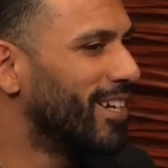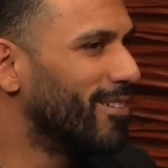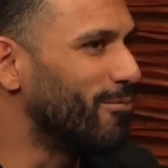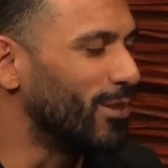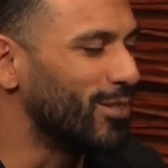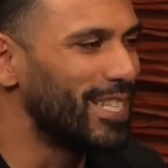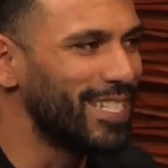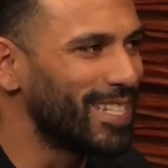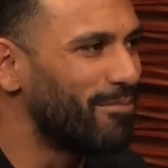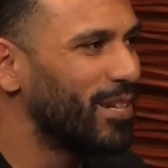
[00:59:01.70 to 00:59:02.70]
when you see
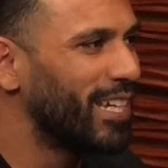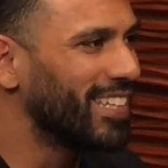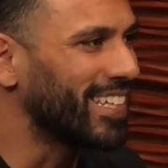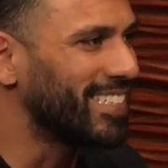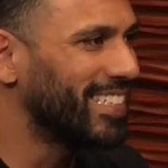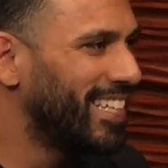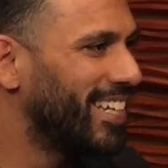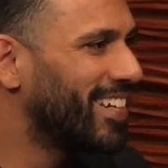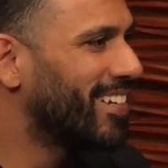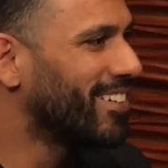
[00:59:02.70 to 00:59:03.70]
somebody at like
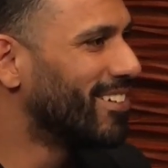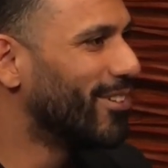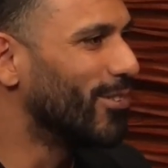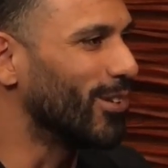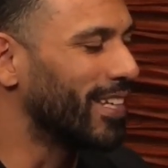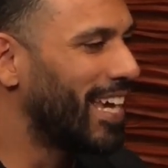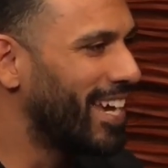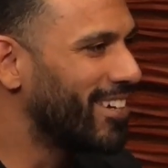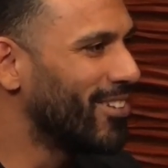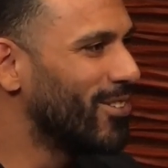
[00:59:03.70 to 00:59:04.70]
Cedia or in
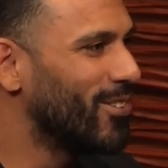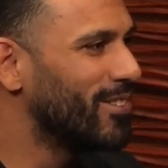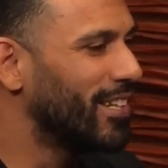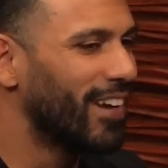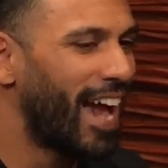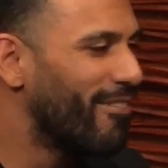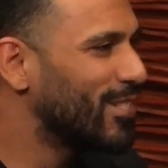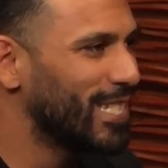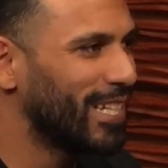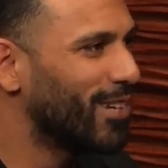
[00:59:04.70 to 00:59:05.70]
Cancun that you haven't
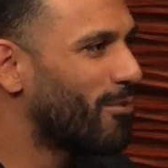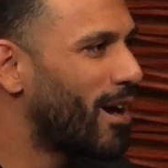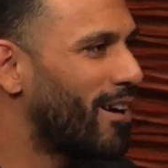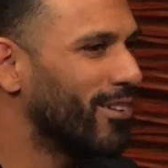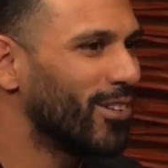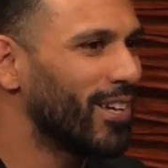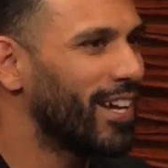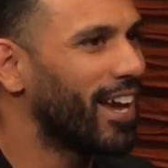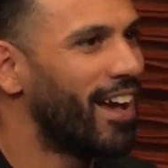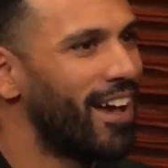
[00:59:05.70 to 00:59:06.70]
seen in a while and you're
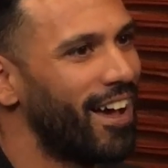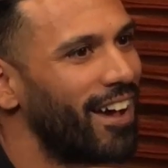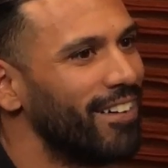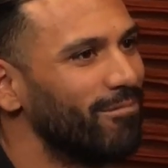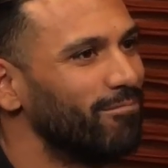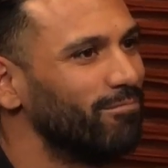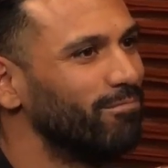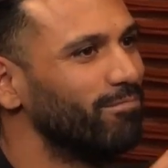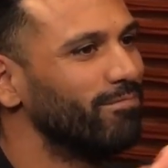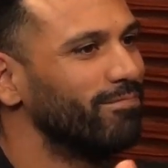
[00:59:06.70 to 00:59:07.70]
like,
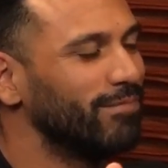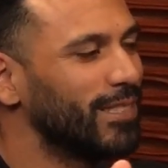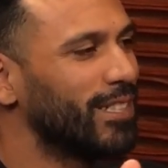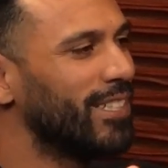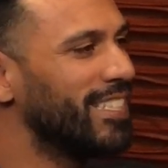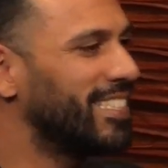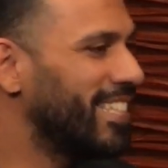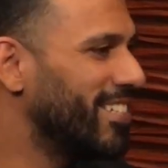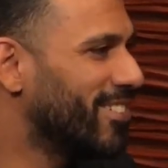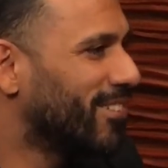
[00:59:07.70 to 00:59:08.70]
good to see
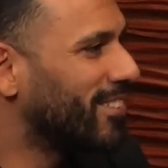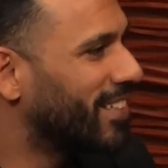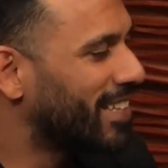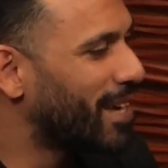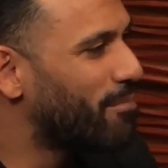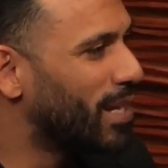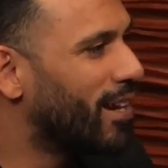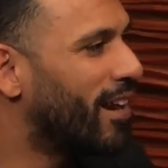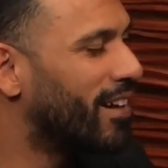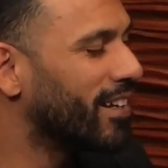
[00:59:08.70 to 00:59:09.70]
you. And you got that big
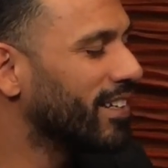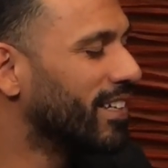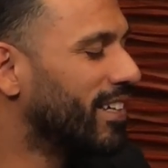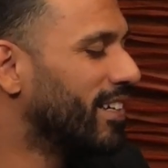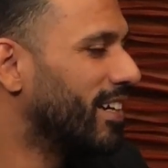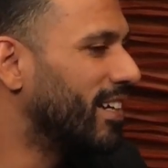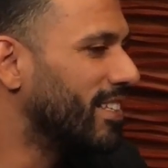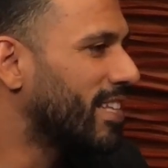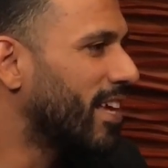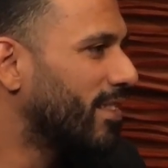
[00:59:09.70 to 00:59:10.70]
hug. And it's
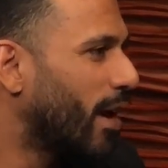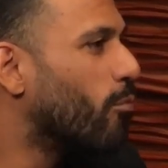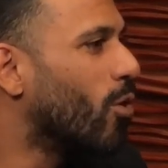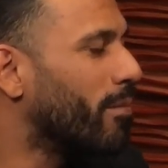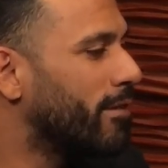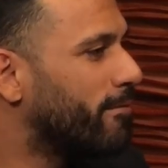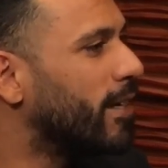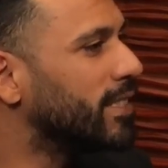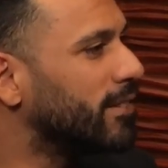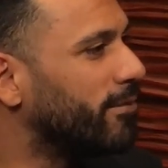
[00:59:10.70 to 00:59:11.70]
that warm and
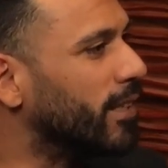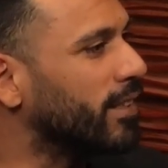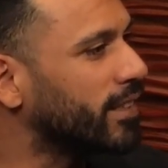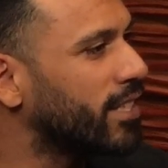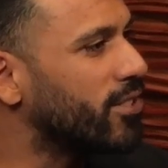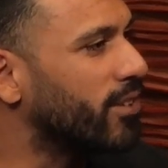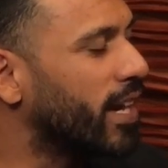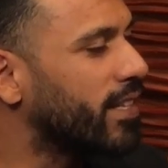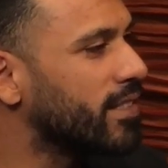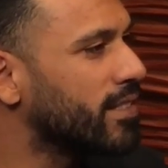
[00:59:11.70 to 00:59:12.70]
fuzzy feeling that you
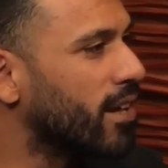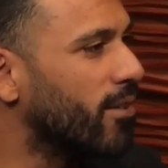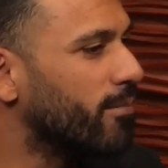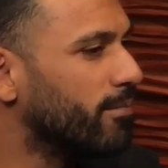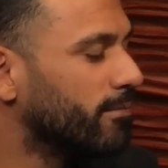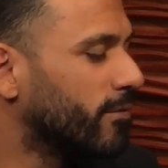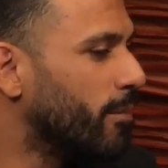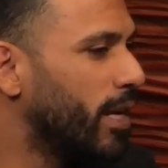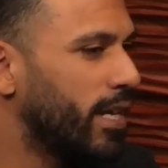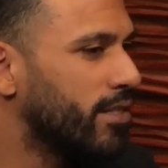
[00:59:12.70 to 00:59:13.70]
get. So for
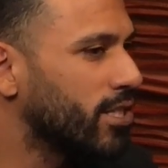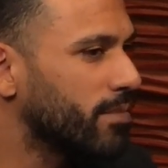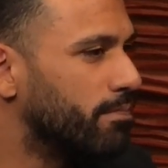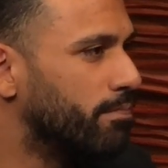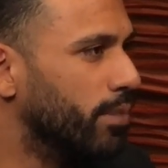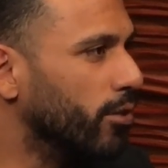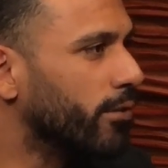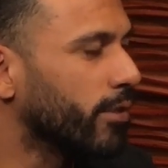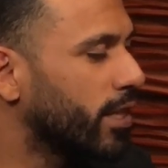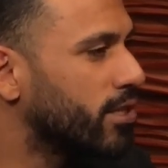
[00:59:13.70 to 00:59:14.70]
me, it's just building
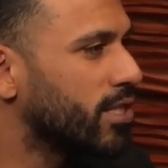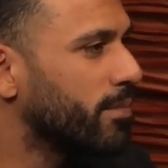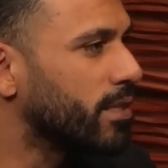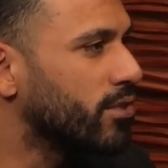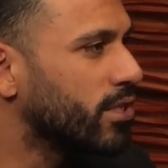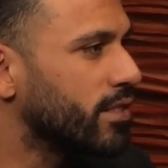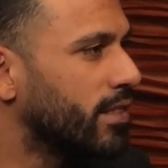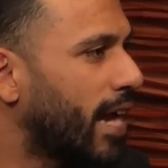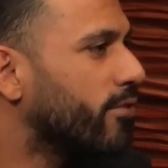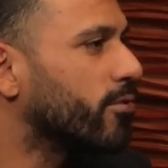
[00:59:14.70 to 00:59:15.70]
relationships. It's just
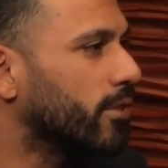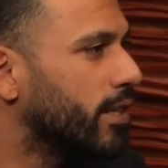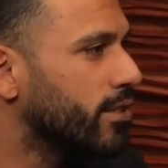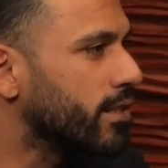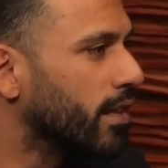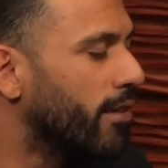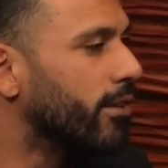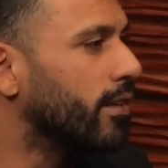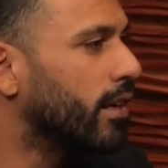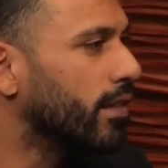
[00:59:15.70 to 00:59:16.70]
natural. I just love
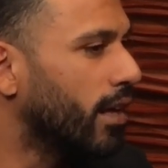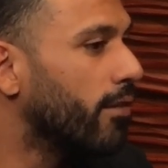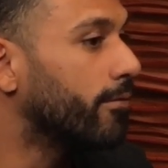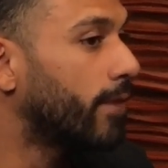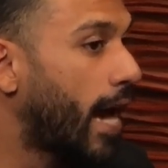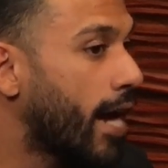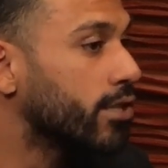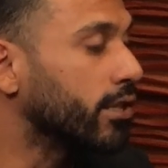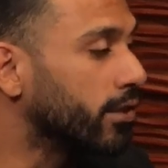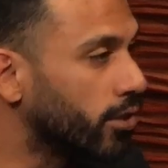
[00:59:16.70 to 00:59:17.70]
it. I love
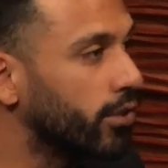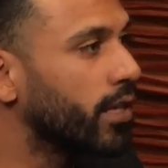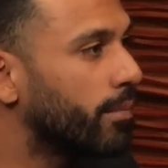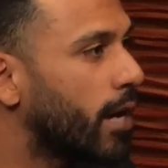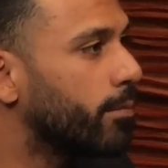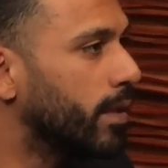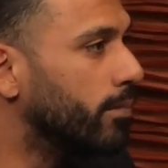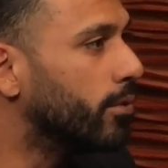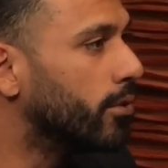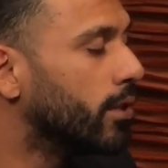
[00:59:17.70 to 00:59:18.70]
actually learning about
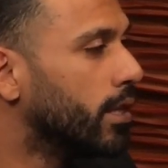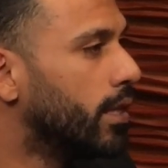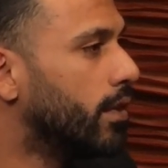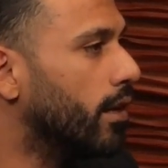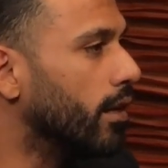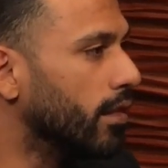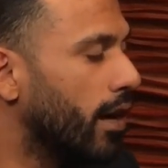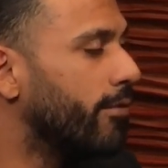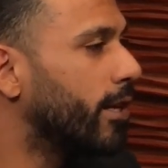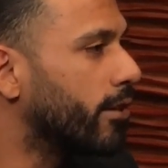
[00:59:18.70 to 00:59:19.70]
people. I
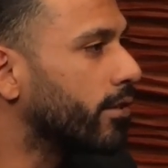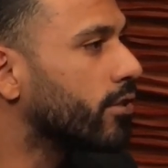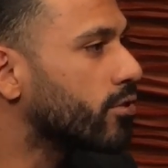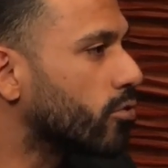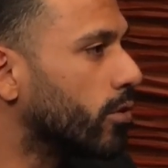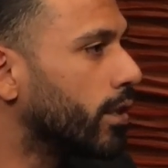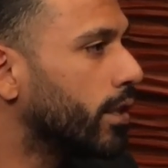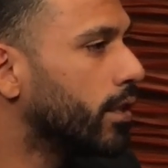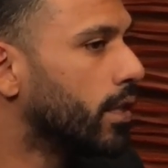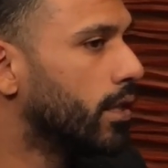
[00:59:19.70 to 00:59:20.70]
love hearing their
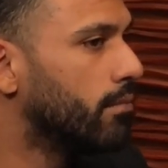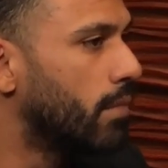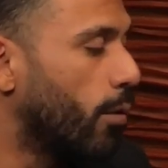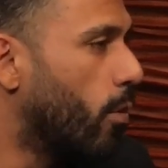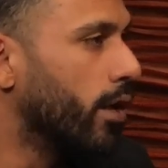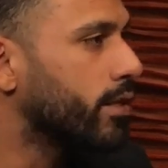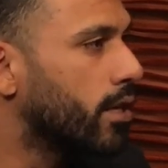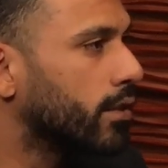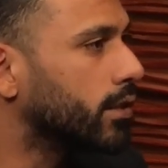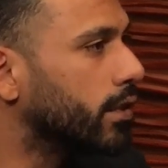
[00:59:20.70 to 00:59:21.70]
story. I want to
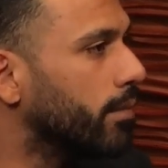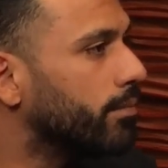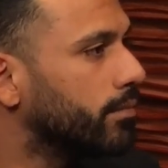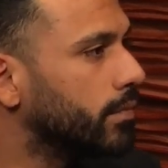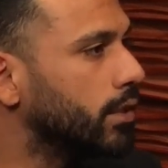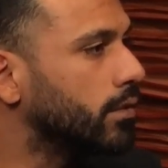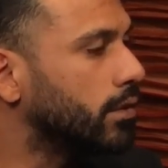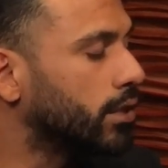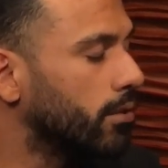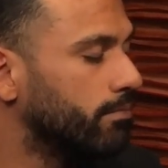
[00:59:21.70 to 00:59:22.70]
talk to them. And
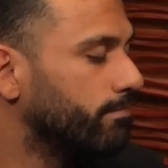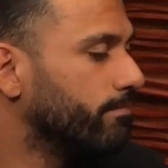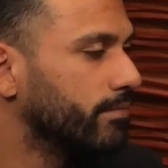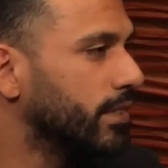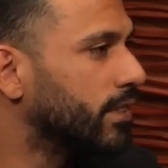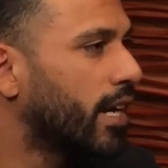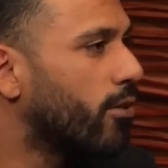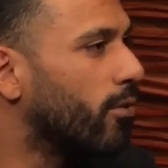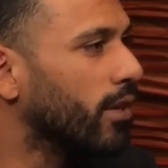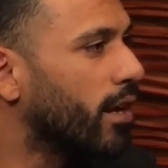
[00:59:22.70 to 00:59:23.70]
so it's not a
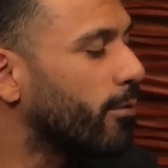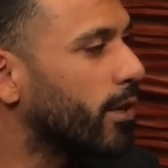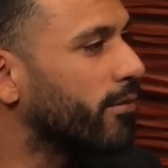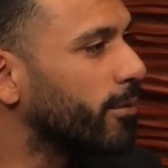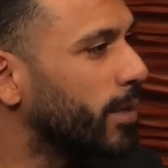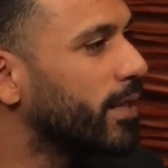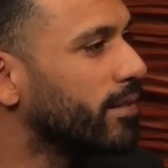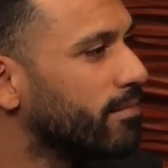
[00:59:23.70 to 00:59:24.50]
whole lot of work for me.